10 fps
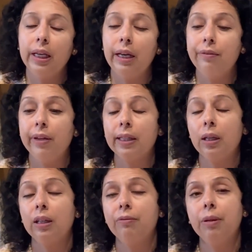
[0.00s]
in fact a
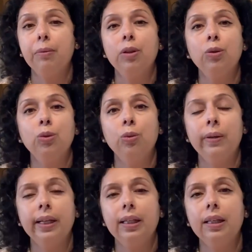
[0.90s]
lot of people who do
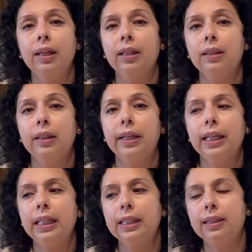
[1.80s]
reiki and other
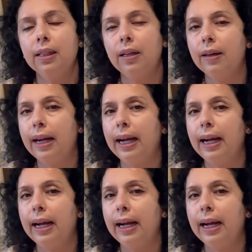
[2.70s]
healings they are